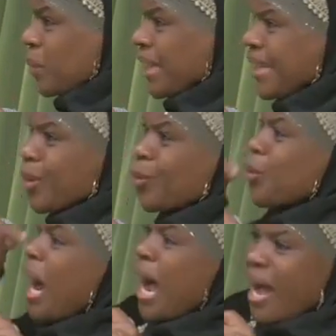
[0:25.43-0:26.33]
when he
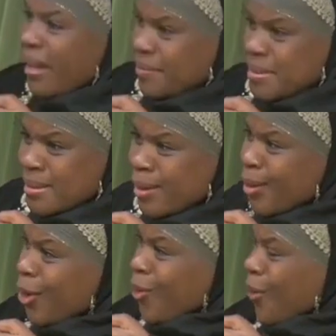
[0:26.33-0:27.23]
arrives,
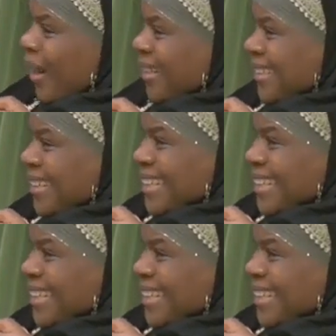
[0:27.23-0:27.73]
right?